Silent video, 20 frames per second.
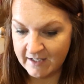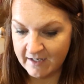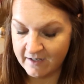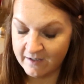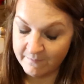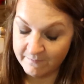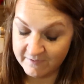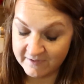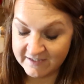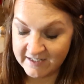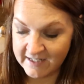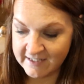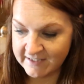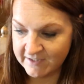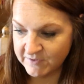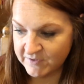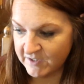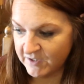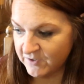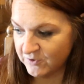um, besides
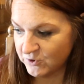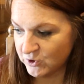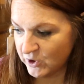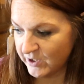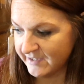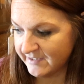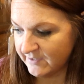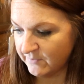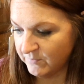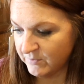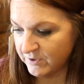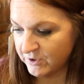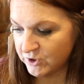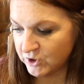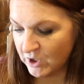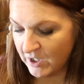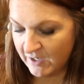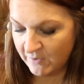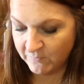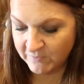those other treats I wanted to
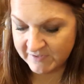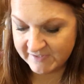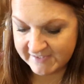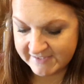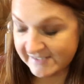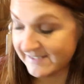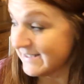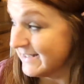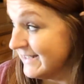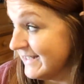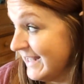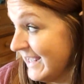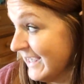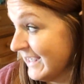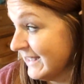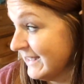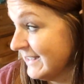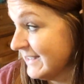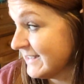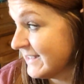try was this
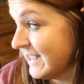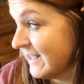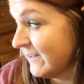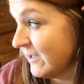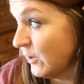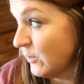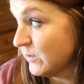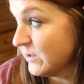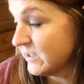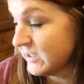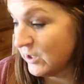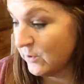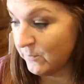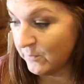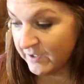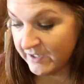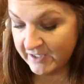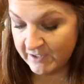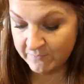necklace I thought was so pretty.